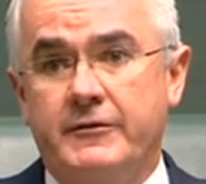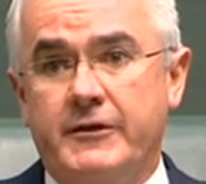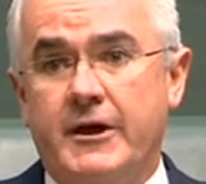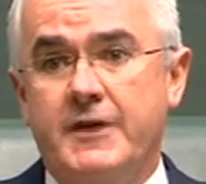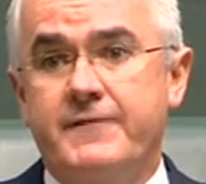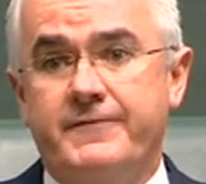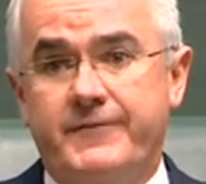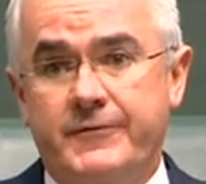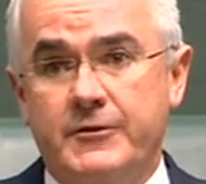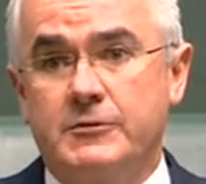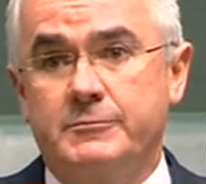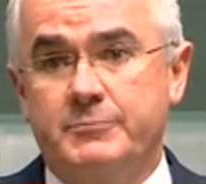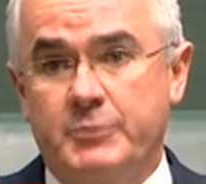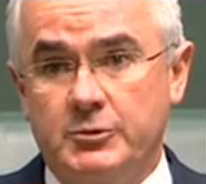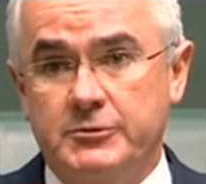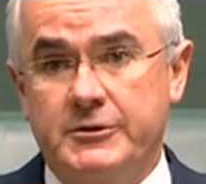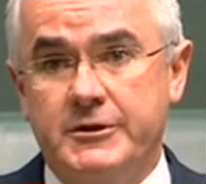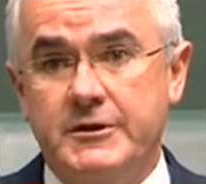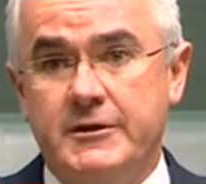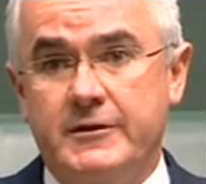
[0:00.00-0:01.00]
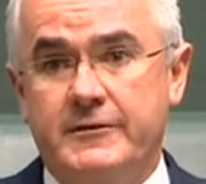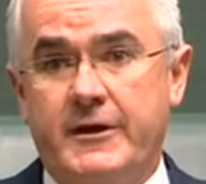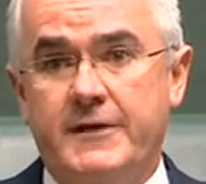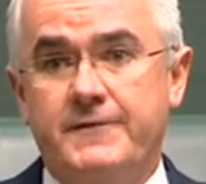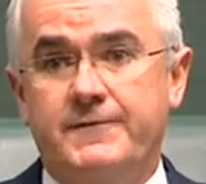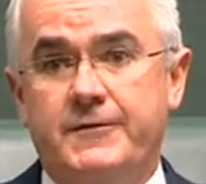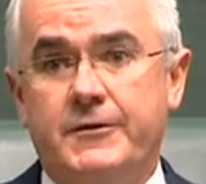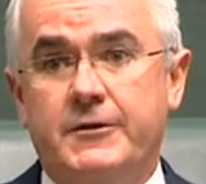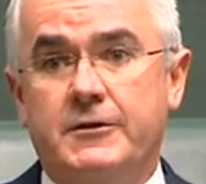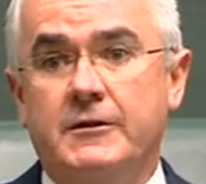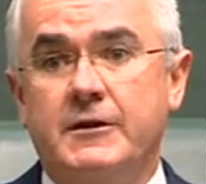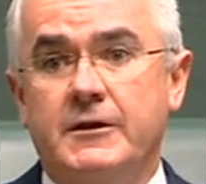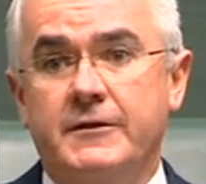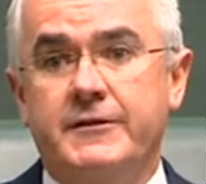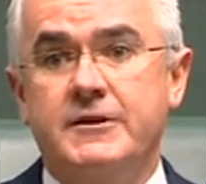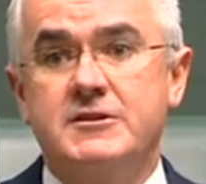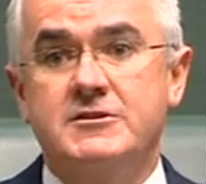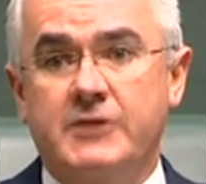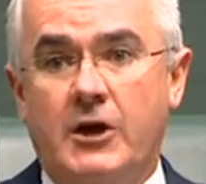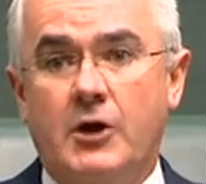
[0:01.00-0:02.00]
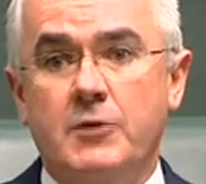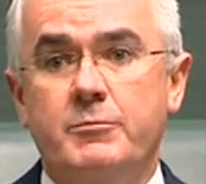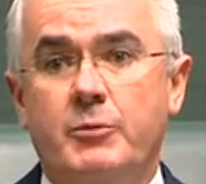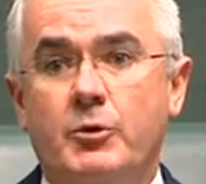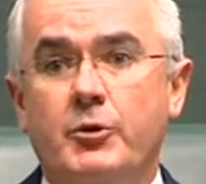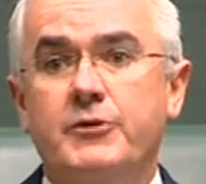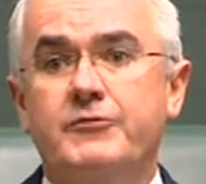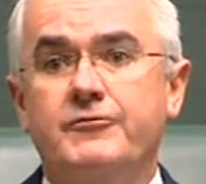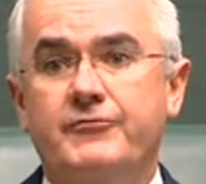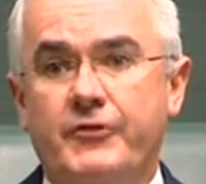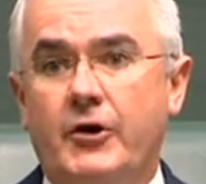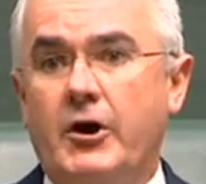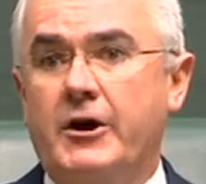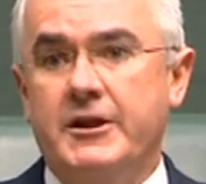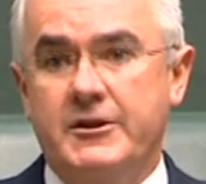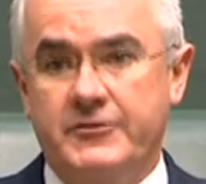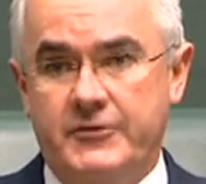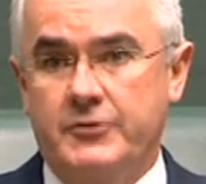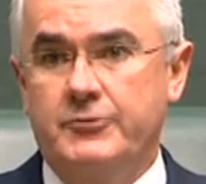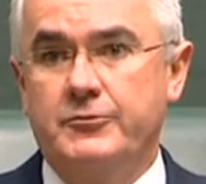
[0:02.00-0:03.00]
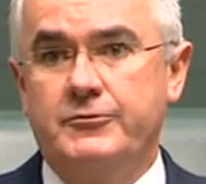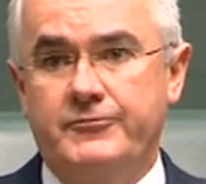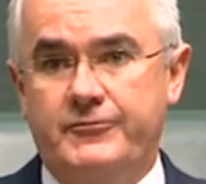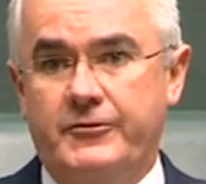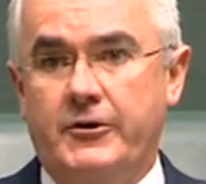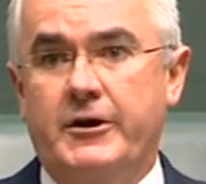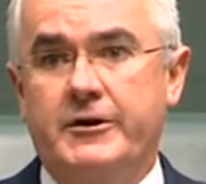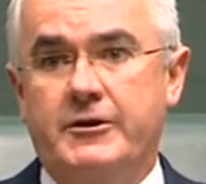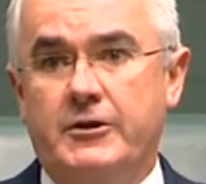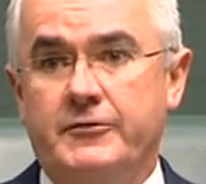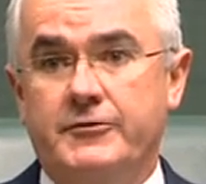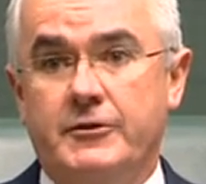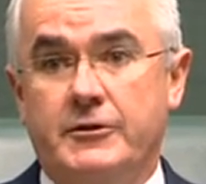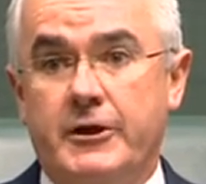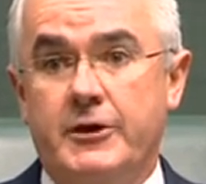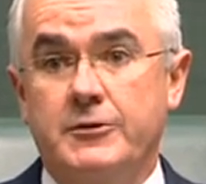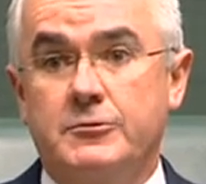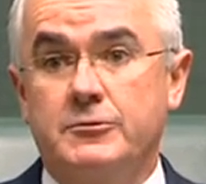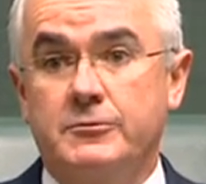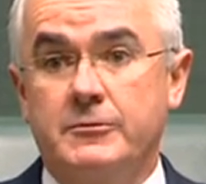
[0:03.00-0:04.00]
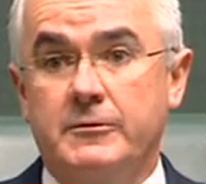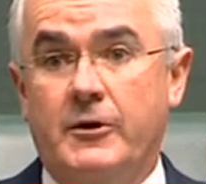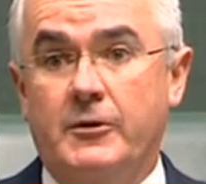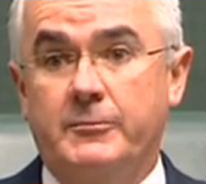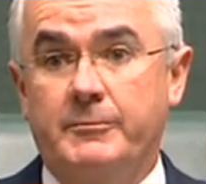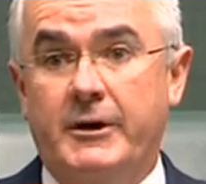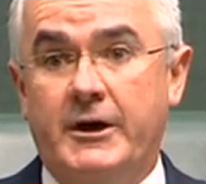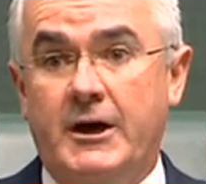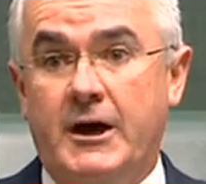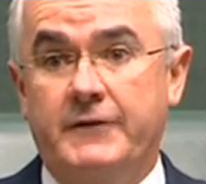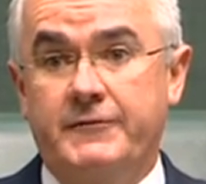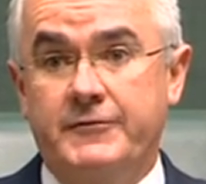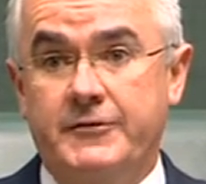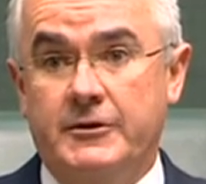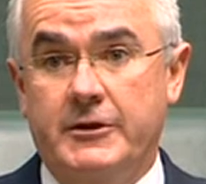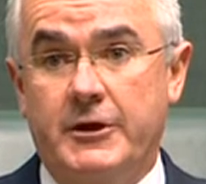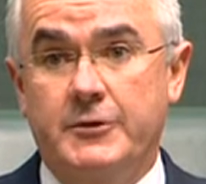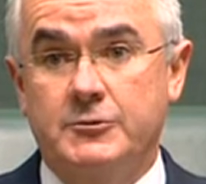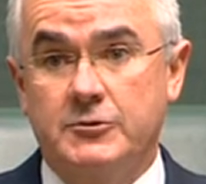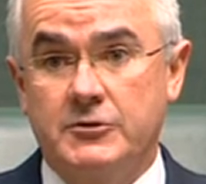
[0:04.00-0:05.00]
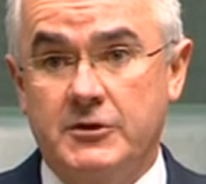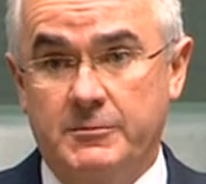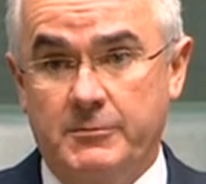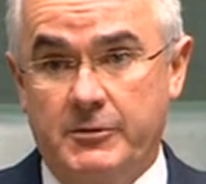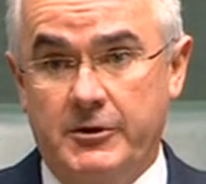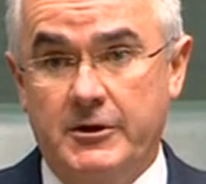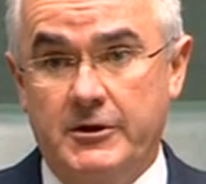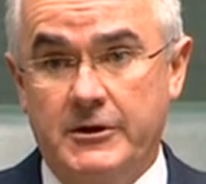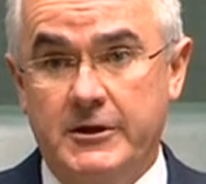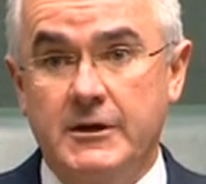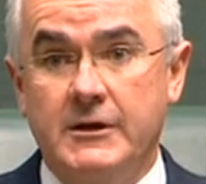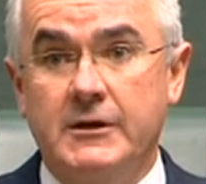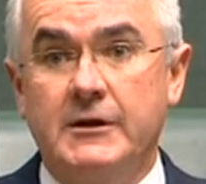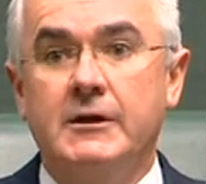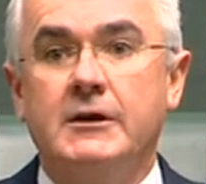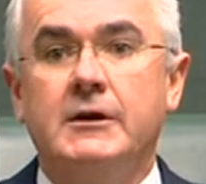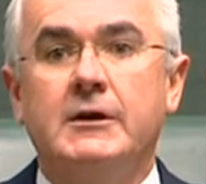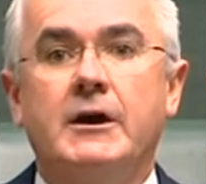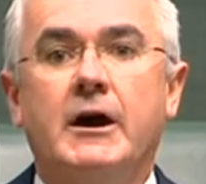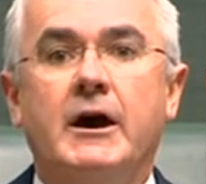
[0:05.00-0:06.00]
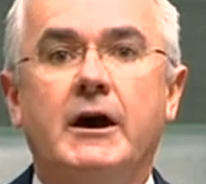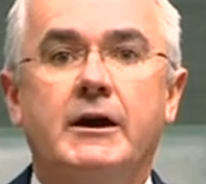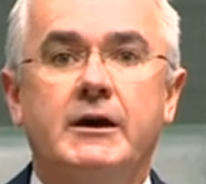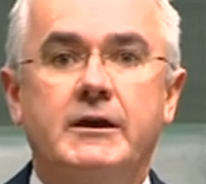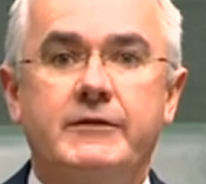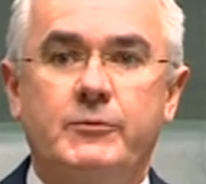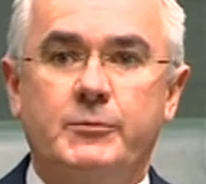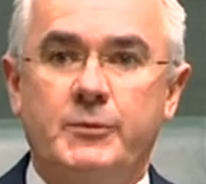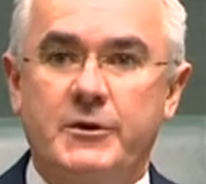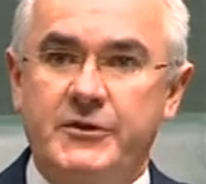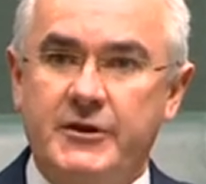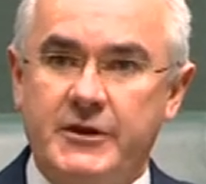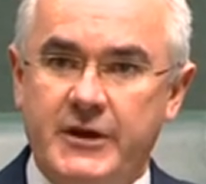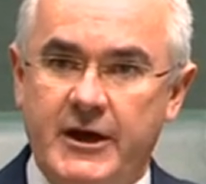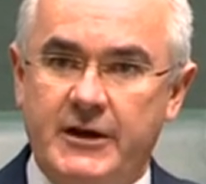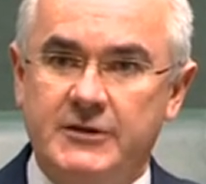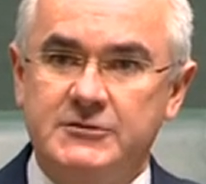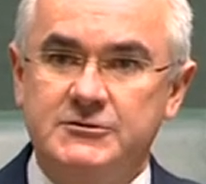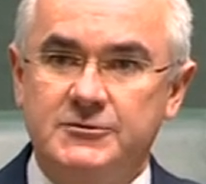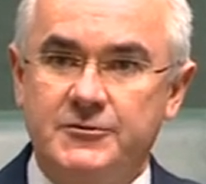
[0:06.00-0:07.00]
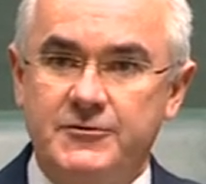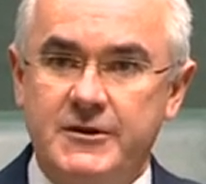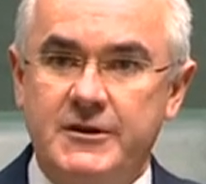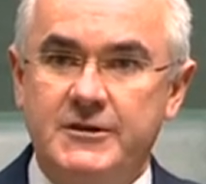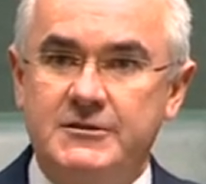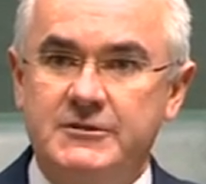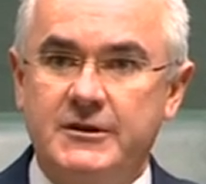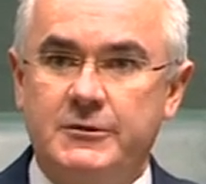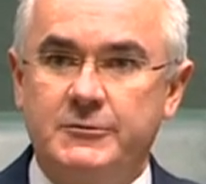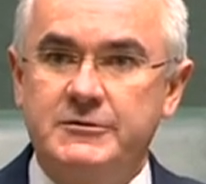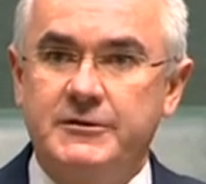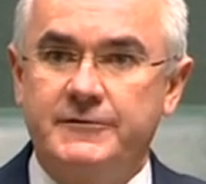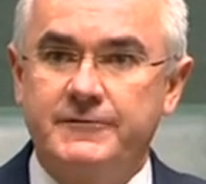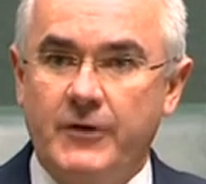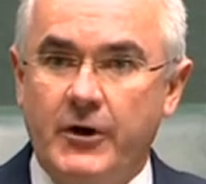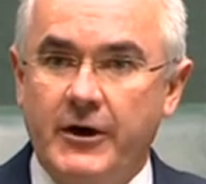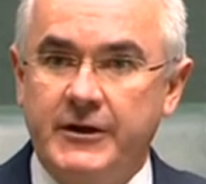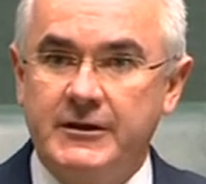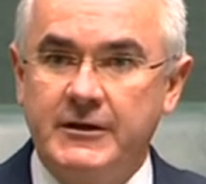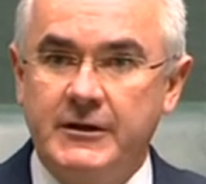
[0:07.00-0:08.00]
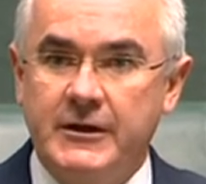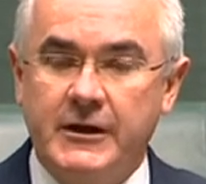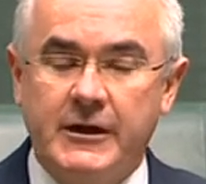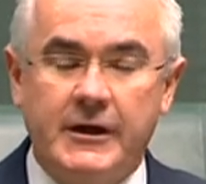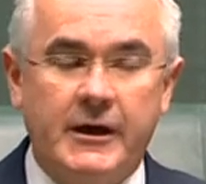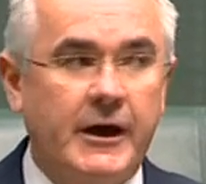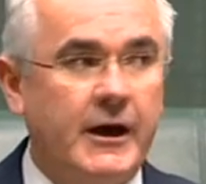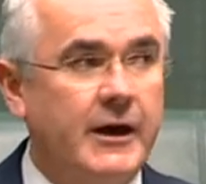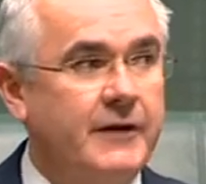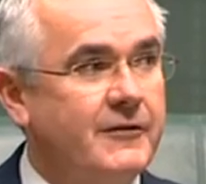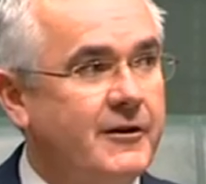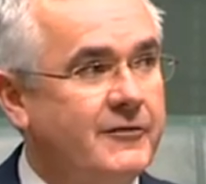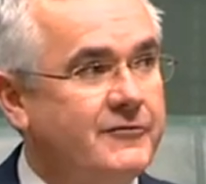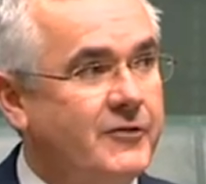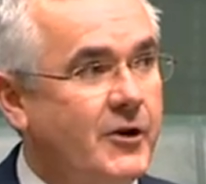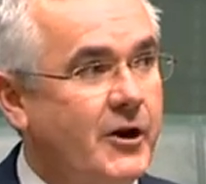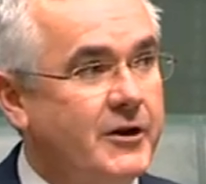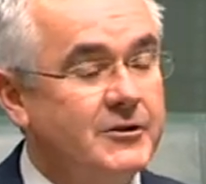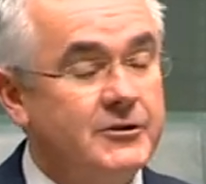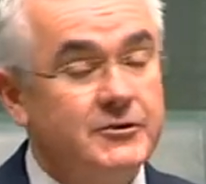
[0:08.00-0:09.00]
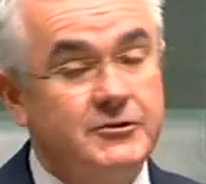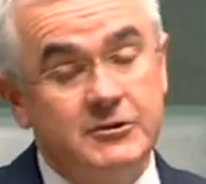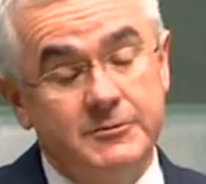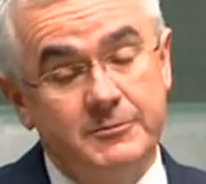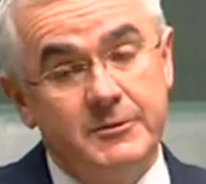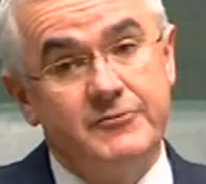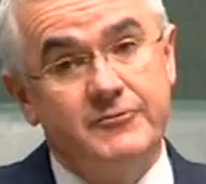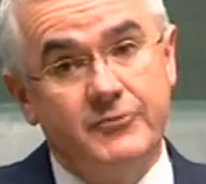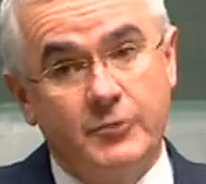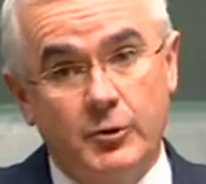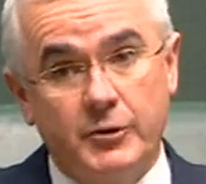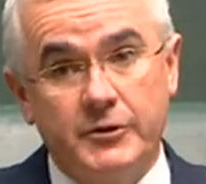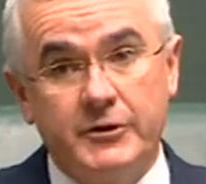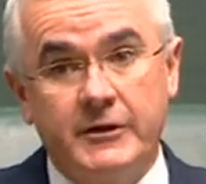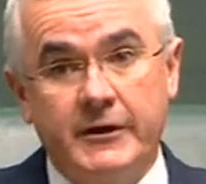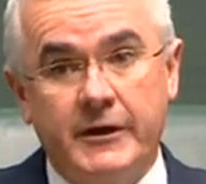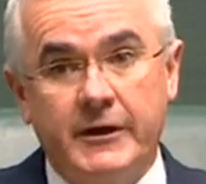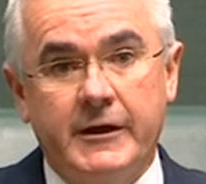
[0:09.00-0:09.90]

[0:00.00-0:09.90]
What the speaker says: They feel bullied. They feel there's no point fighting the good fight on behalf of the local community, even when the council thinks there is a fight to be fought.